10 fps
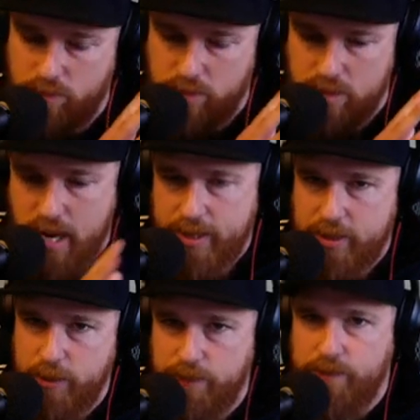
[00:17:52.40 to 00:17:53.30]
not
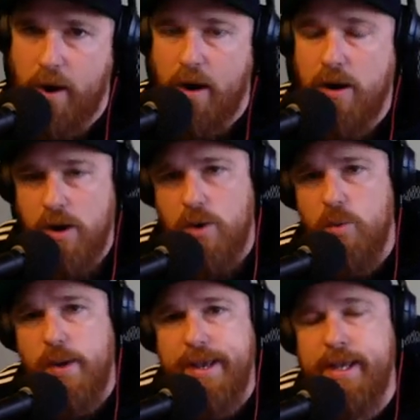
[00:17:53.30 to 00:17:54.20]
too far
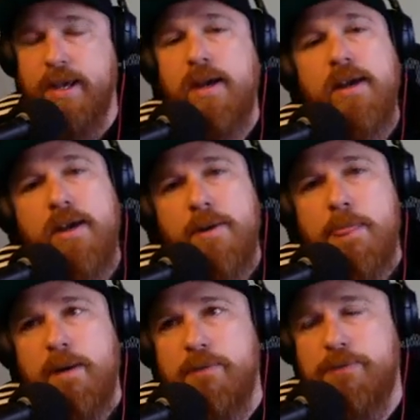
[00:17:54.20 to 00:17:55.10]
away
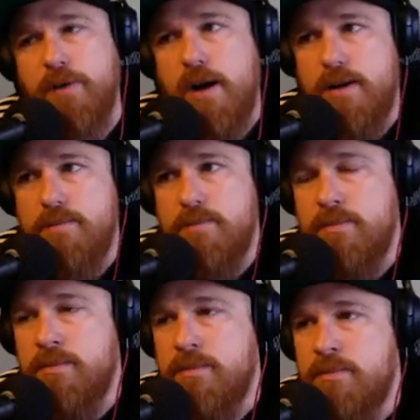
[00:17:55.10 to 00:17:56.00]
from
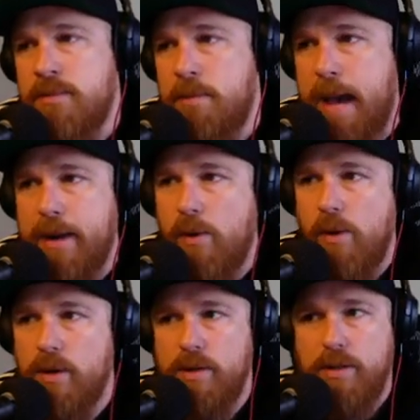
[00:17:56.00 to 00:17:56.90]

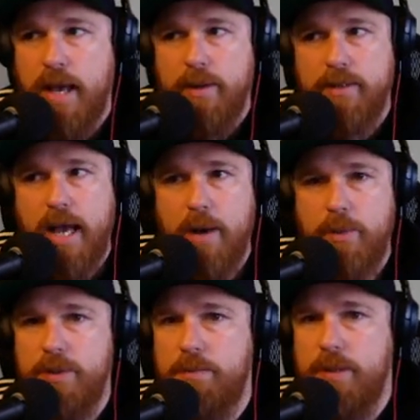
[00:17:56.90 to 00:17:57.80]
Matterhorn, that
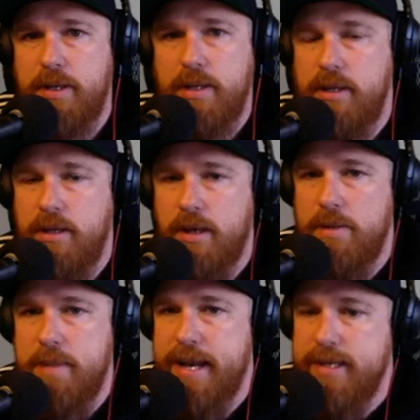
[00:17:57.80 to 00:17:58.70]
would be
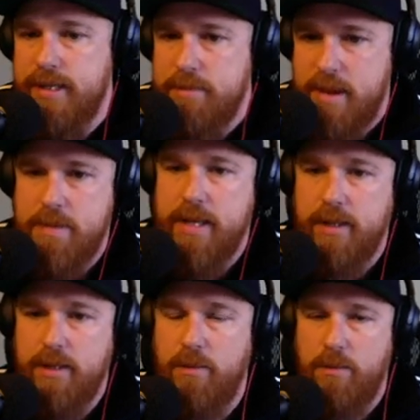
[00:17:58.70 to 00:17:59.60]
amazing. Maybe
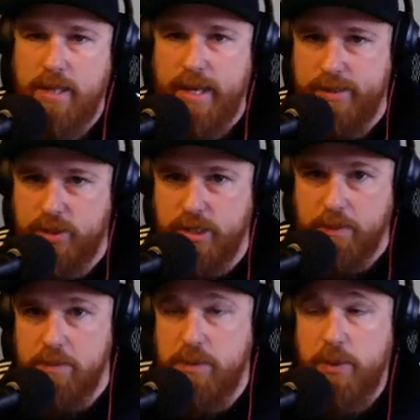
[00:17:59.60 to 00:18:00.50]
get that
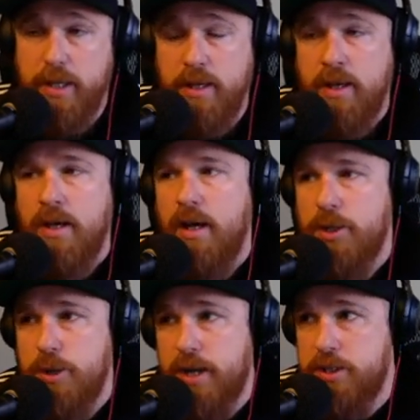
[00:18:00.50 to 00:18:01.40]
Sleeping Beauty
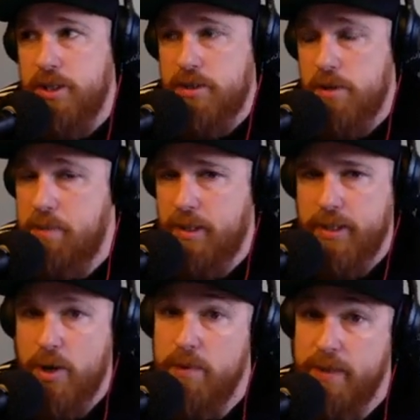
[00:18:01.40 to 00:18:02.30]
attraction that they're
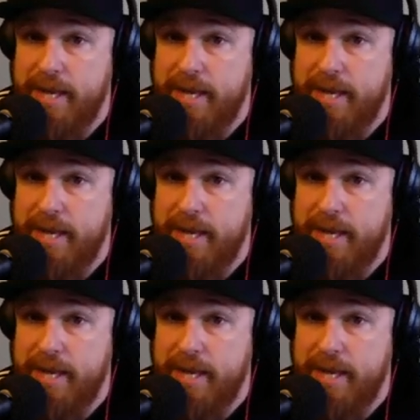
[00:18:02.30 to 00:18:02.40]
building over in